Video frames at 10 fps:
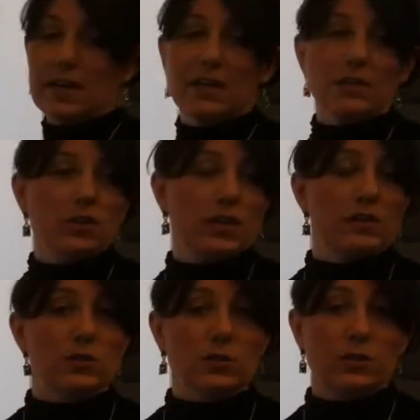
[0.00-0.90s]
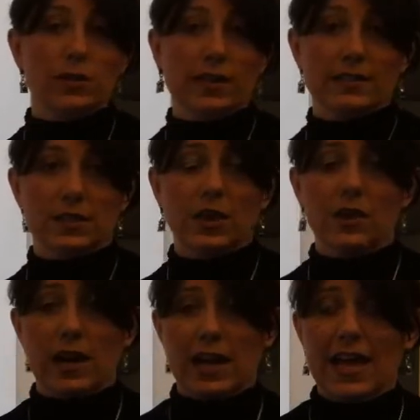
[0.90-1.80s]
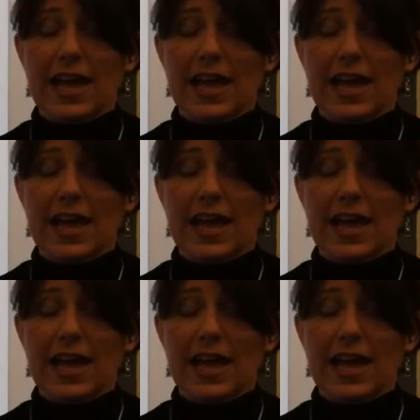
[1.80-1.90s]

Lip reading: and making sure that student learning is occurring.